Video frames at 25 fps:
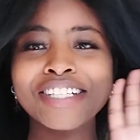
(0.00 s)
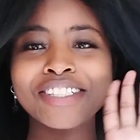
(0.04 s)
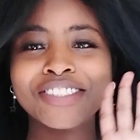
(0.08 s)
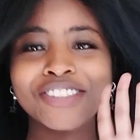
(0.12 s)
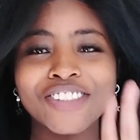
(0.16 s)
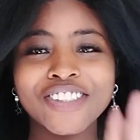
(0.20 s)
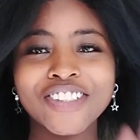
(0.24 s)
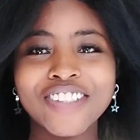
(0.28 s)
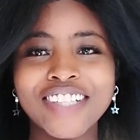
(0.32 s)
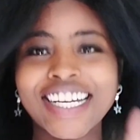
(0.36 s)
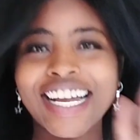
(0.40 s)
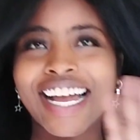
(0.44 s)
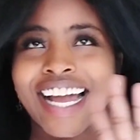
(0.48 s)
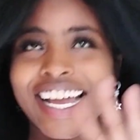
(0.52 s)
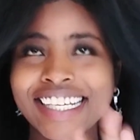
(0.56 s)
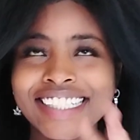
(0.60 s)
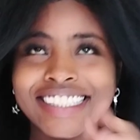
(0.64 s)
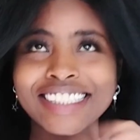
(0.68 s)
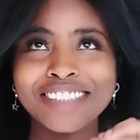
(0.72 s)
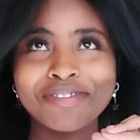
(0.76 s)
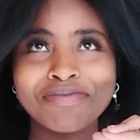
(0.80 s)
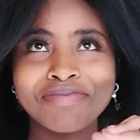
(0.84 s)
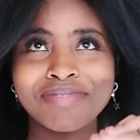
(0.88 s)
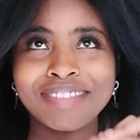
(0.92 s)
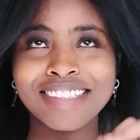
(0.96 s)
So
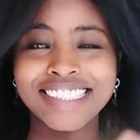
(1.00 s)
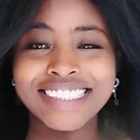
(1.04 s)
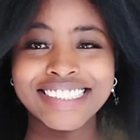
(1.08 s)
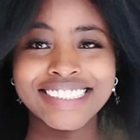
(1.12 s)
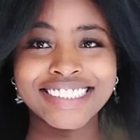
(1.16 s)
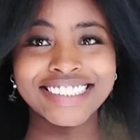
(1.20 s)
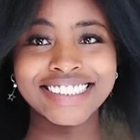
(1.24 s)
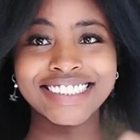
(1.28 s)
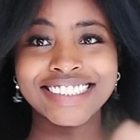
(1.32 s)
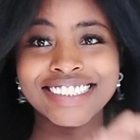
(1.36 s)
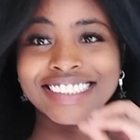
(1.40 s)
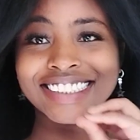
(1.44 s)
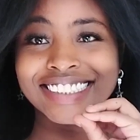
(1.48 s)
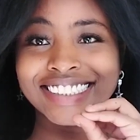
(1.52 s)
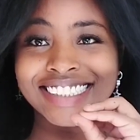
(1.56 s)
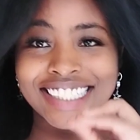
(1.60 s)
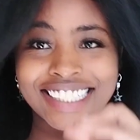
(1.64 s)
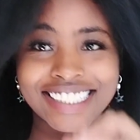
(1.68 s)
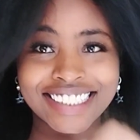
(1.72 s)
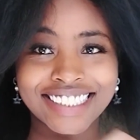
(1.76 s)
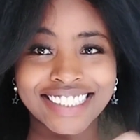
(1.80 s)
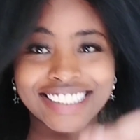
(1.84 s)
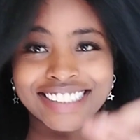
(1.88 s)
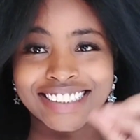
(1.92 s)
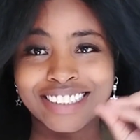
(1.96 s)
kindly, please just
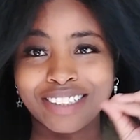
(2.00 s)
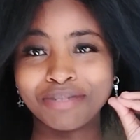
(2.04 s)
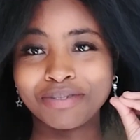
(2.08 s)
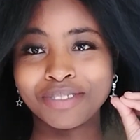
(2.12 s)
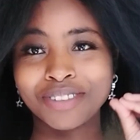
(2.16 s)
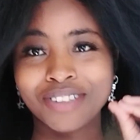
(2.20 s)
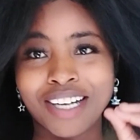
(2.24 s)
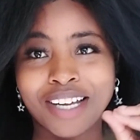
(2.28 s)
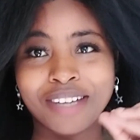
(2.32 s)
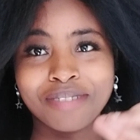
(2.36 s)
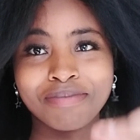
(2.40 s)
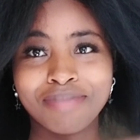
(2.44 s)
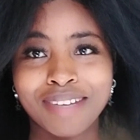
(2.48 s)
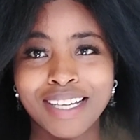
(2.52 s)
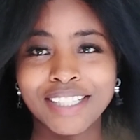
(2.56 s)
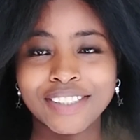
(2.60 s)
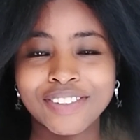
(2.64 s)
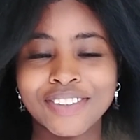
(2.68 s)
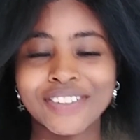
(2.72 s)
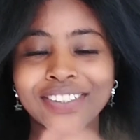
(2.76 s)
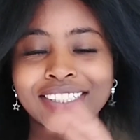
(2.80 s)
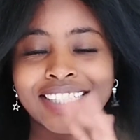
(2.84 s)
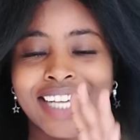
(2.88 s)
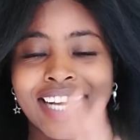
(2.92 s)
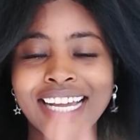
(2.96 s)
hit the subscribe button.